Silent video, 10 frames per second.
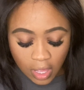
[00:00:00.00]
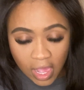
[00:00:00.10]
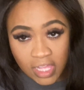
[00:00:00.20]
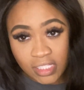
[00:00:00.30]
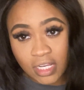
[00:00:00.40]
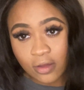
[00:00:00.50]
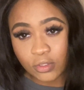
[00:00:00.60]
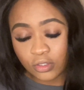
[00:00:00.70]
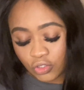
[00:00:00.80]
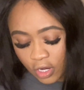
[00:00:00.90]
I said I was
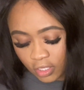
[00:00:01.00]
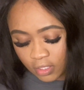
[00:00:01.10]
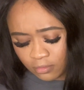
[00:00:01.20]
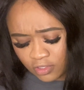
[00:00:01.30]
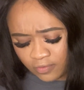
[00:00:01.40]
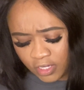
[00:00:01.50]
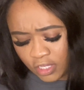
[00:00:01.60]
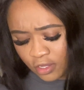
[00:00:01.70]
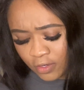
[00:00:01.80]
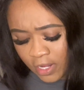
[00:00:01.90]
gonna try to keep this
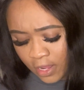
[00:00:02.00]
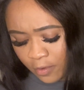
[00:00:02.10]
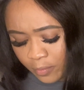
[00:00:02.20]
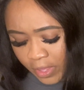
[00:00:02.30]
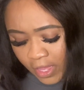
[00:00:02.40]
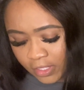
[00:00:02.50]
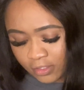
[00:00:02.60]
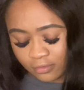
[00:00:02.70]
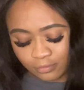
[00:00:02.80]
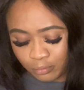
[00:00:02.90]
video down at
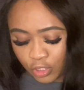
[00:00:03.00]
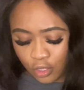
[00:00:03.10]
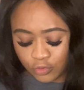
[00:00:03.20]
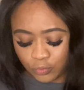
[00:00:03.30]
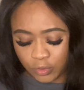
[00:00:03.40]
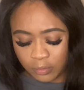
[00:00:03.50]
below 20